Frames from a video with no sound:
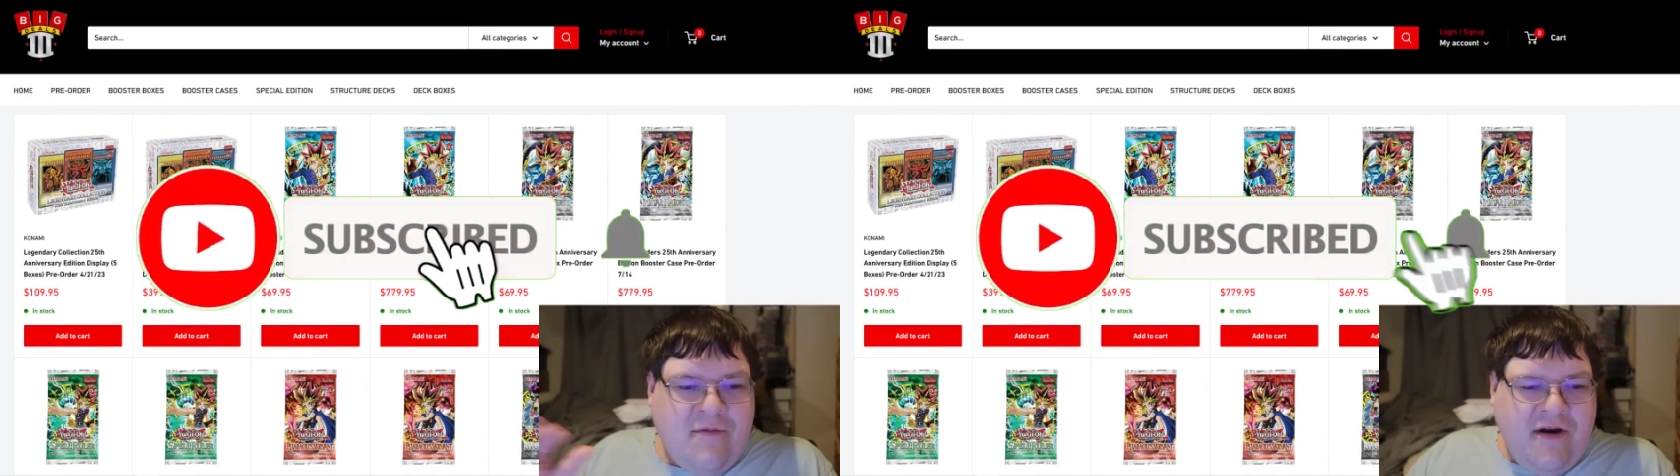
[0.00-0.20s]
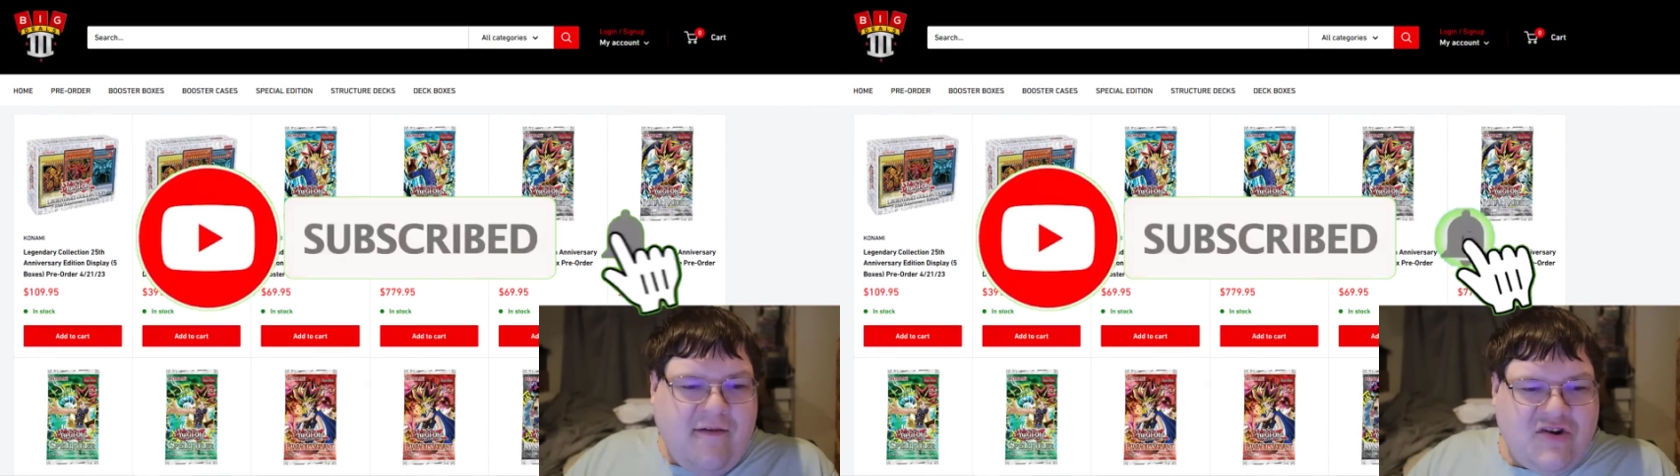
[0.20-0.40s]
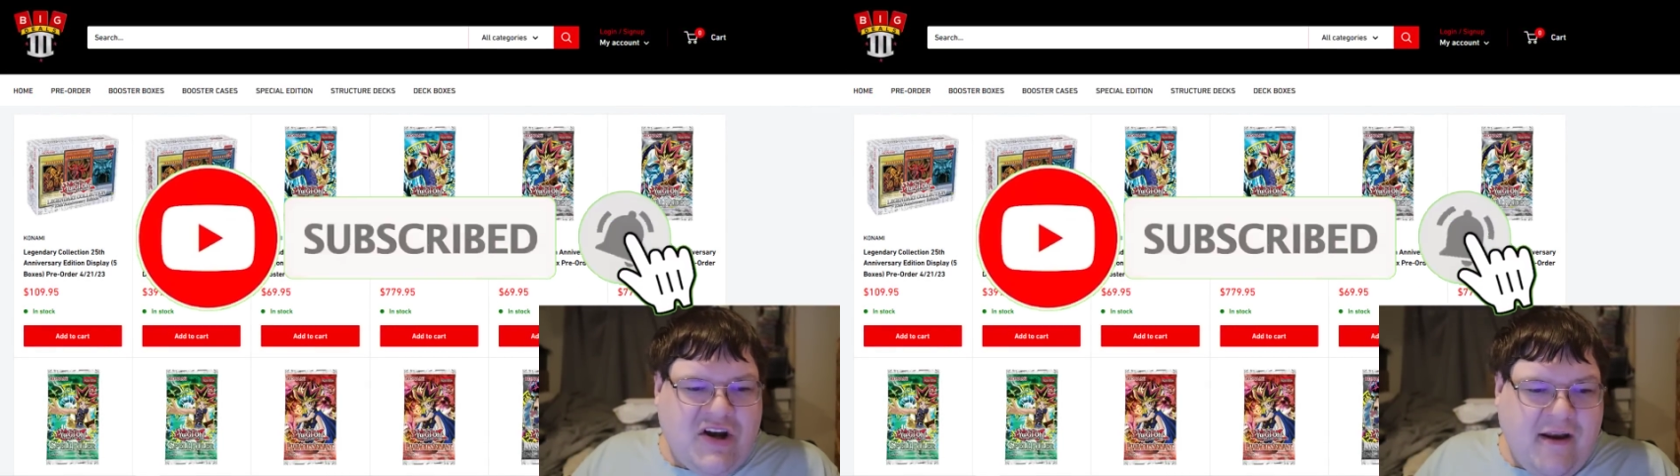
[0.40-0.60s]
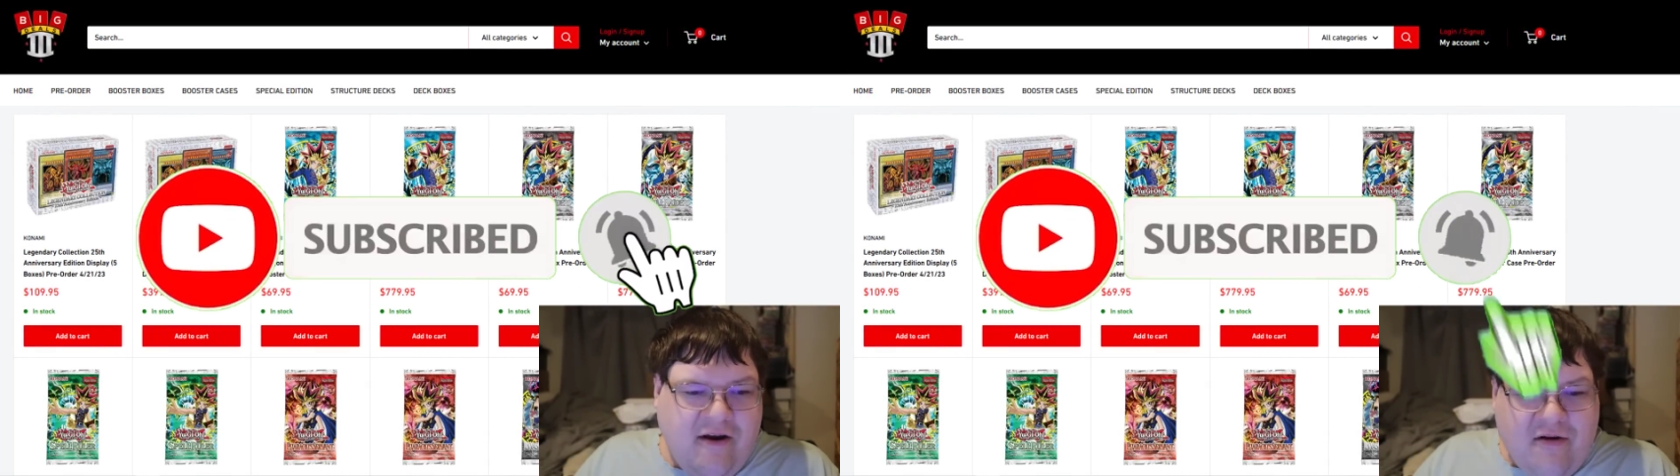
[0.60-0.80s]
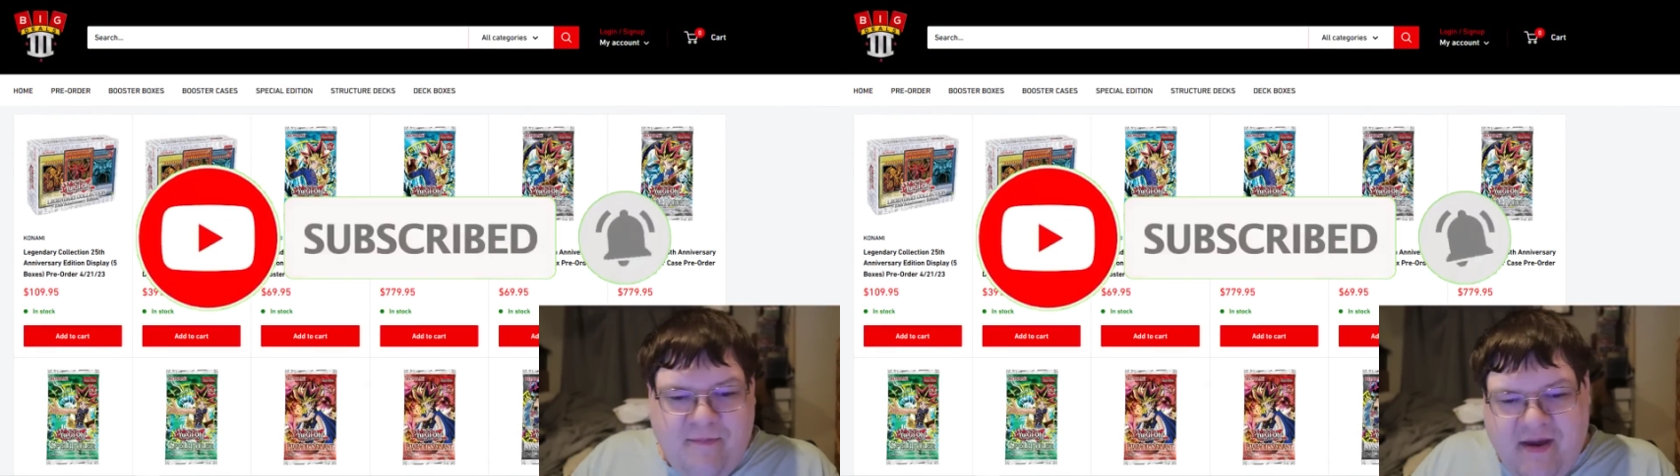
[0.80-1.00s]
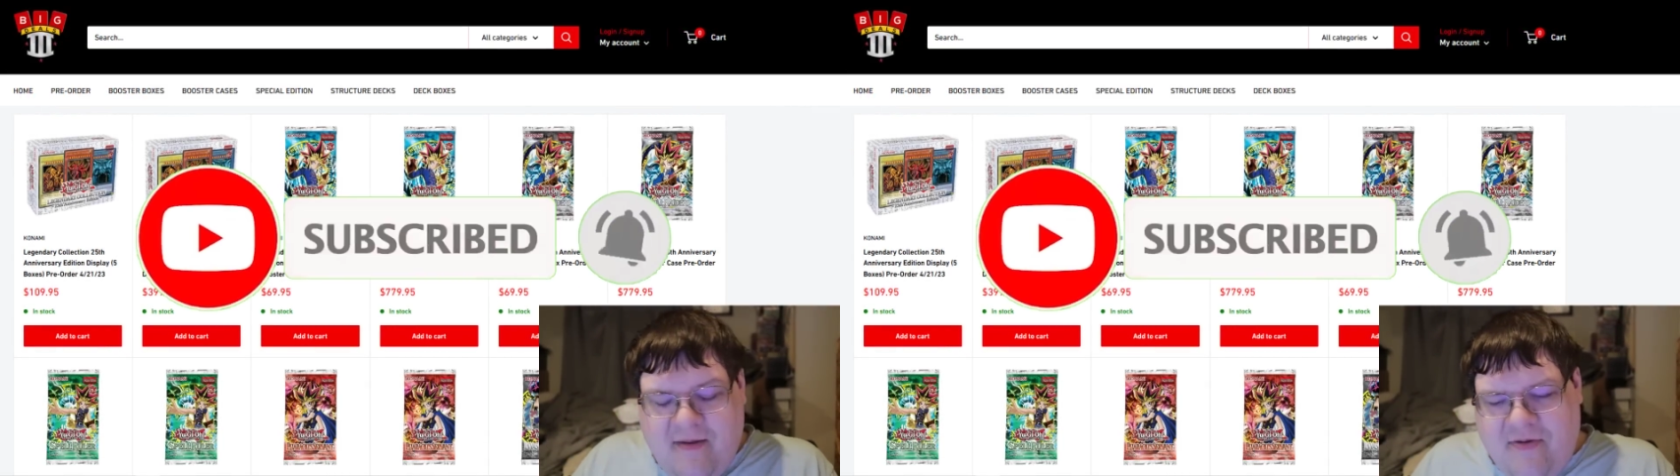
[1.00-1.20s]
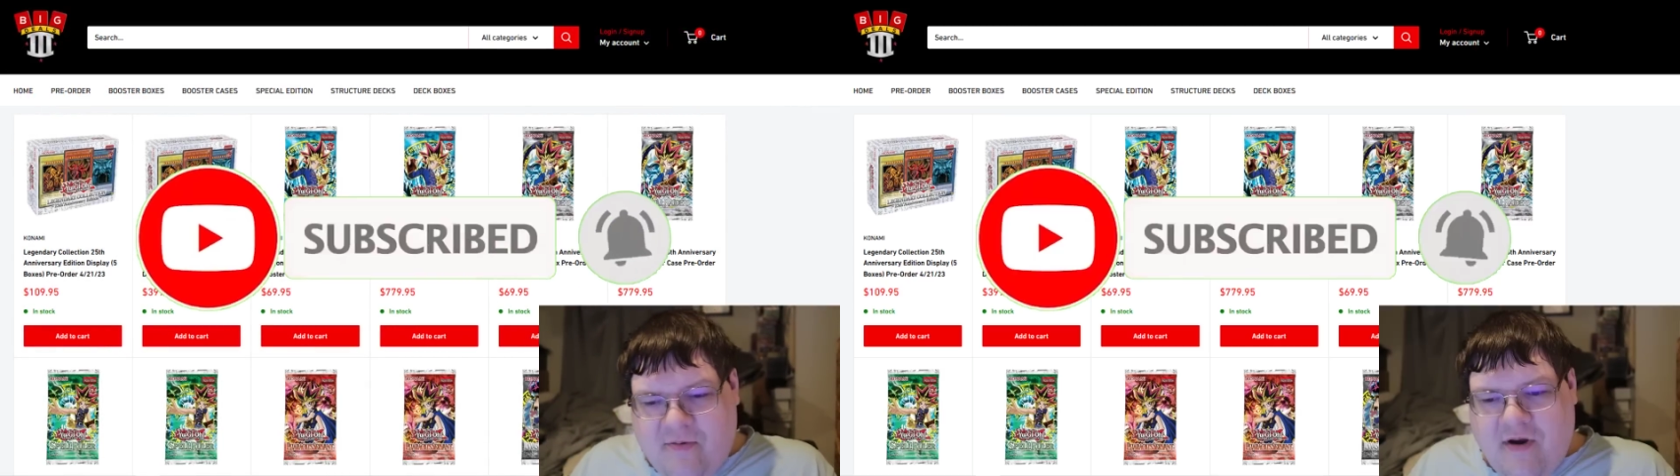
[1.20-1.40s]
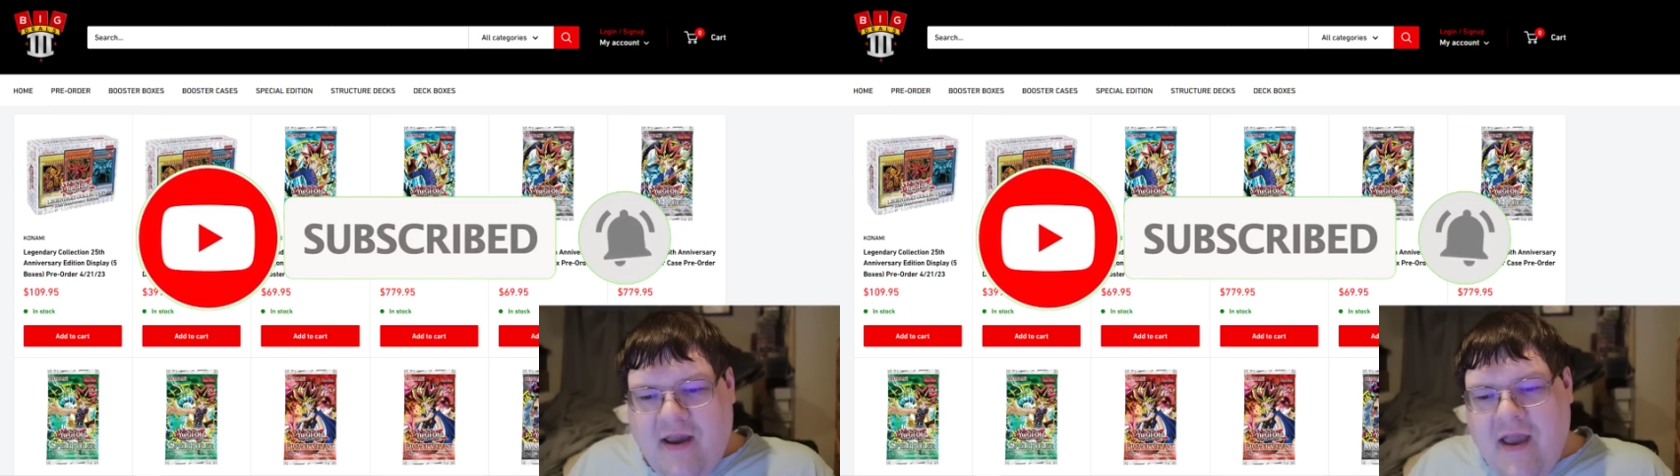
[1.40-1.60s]
I want to give a shout out here to Big
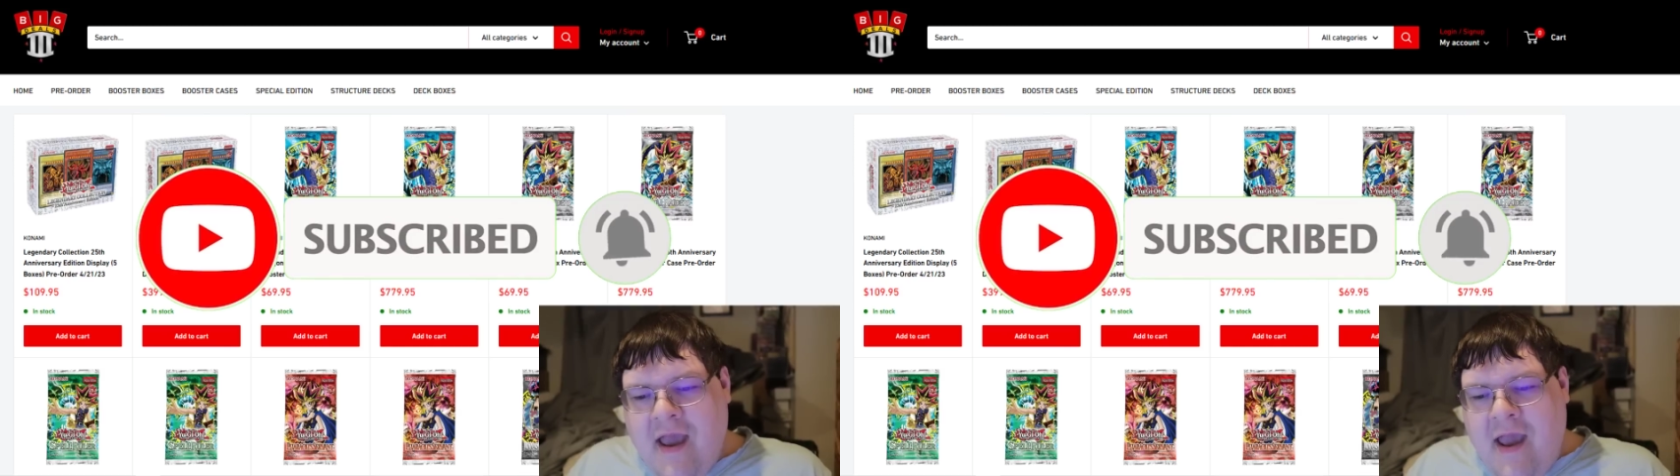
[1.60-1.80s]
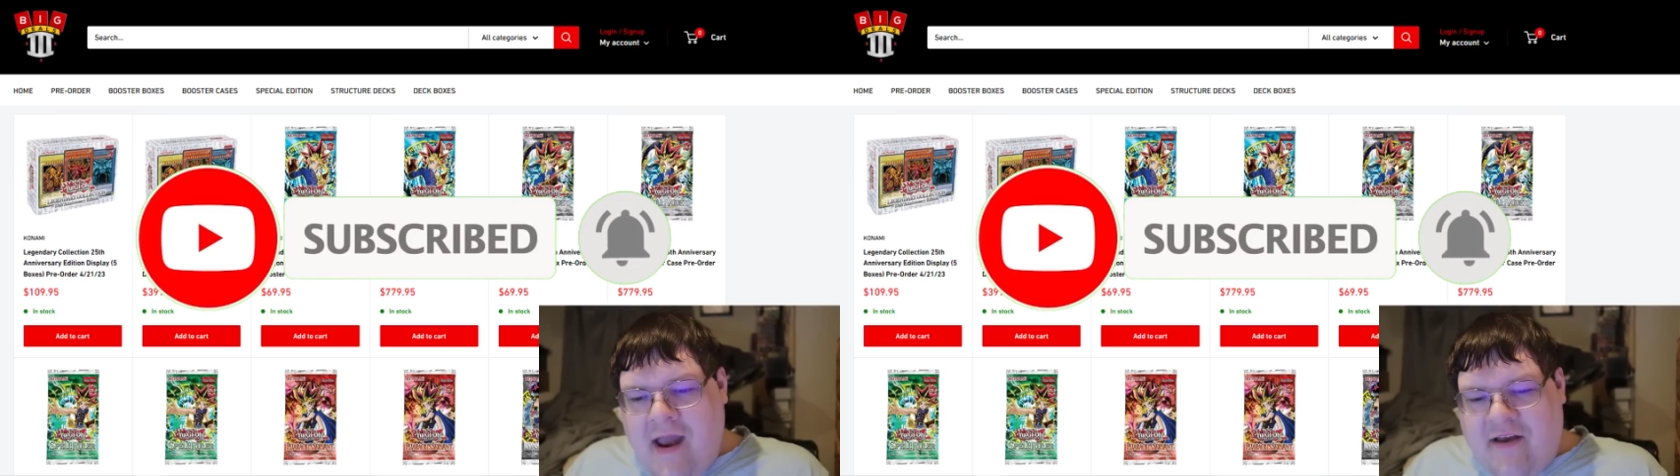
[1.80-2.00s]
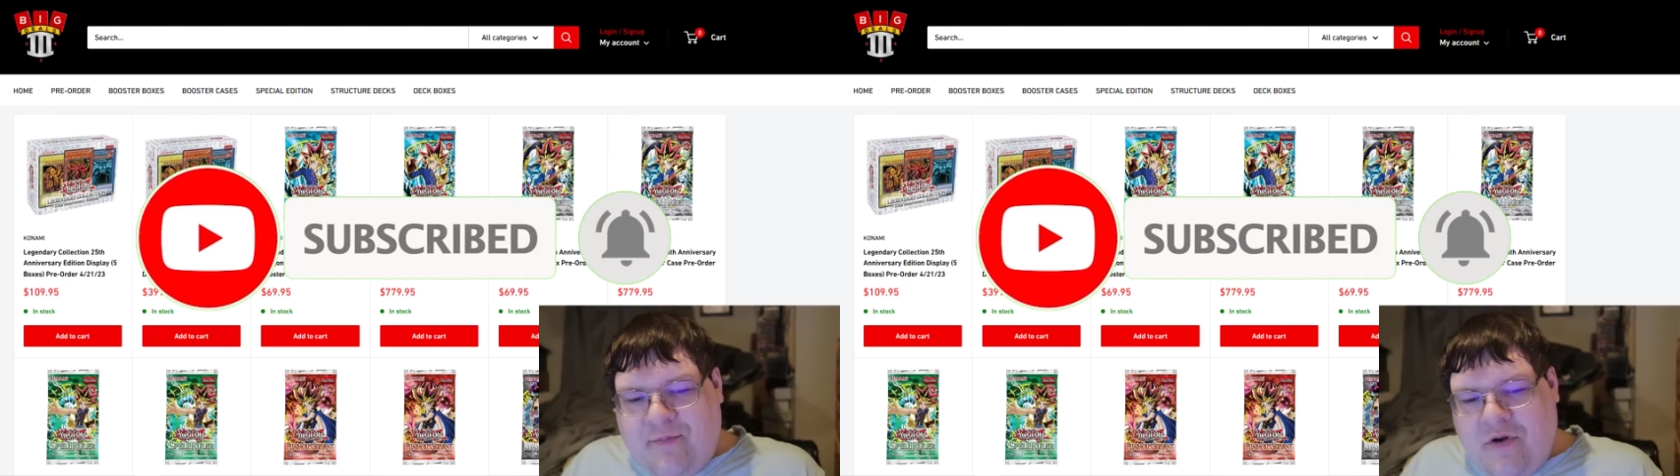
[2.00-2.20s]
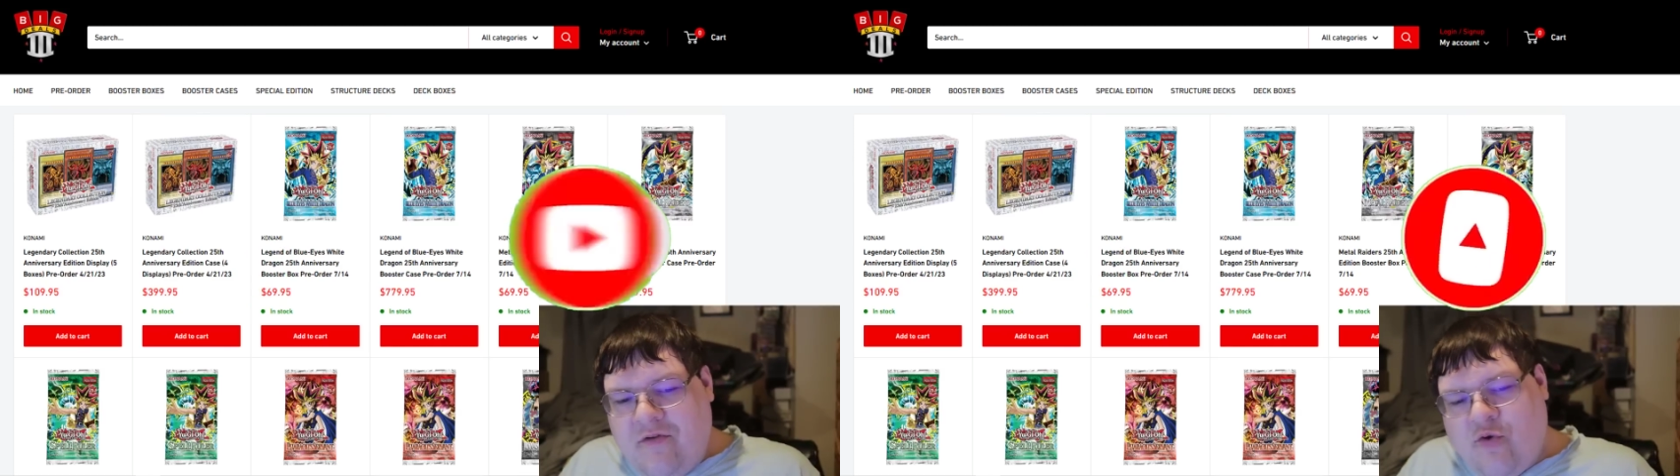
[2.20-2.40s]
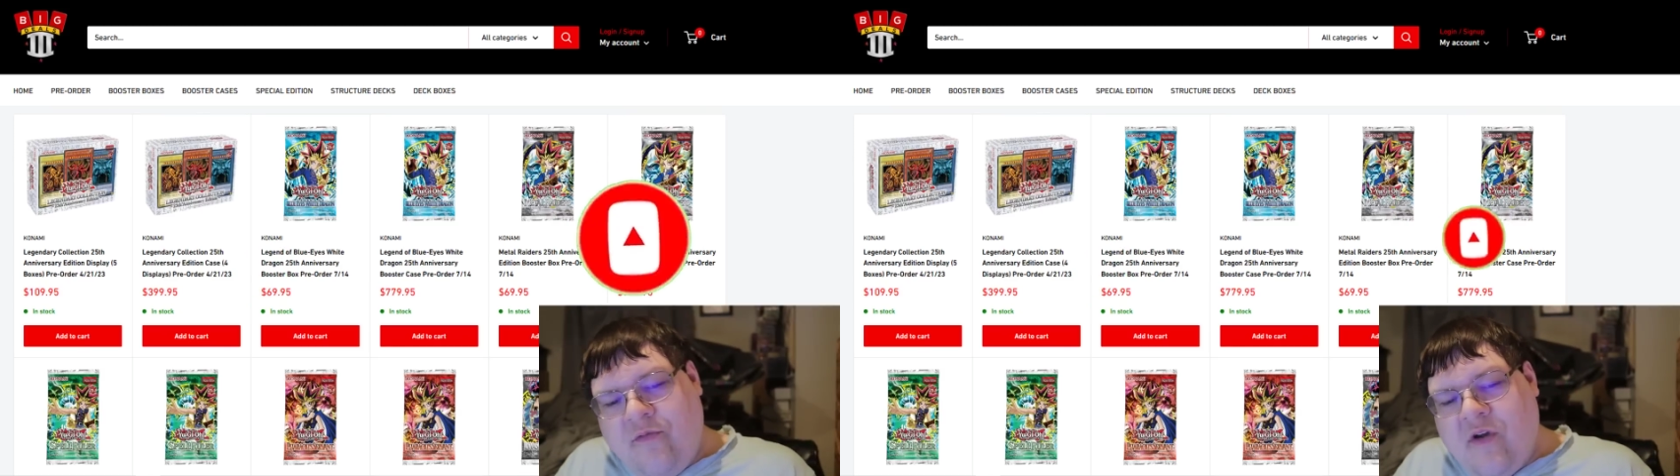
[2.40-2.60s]
Three, as per usual.